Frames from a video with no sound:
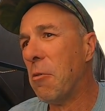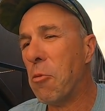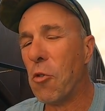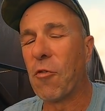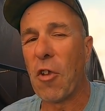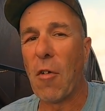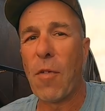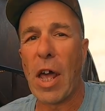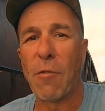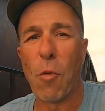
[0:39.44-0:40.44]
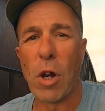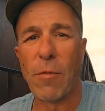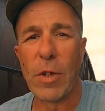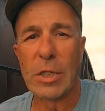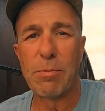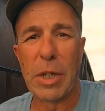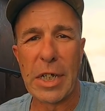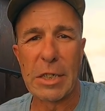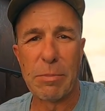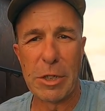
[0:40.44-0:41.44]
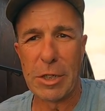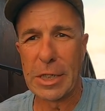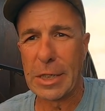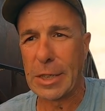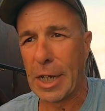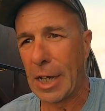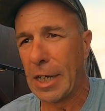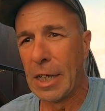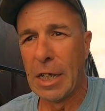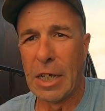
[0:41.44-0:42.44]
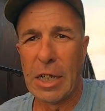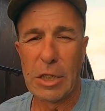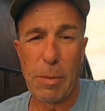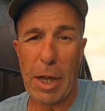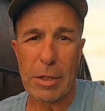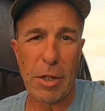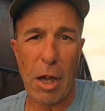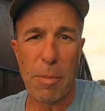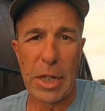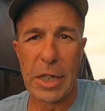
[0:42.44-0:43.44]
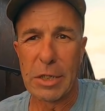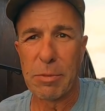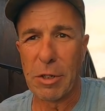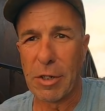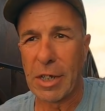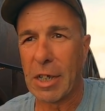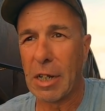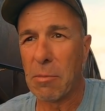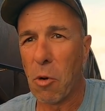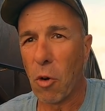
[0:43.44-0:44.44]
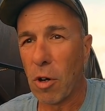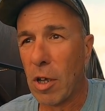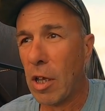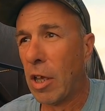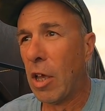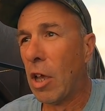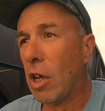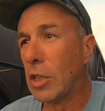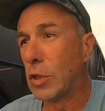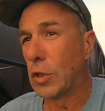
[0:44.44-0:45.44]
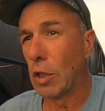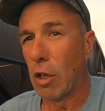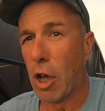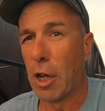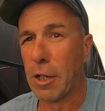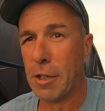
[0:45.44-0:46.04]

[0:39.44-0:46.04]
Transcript: move stuff out of one of his biggest buildings that is about to not be his building anymore. It's just a lot,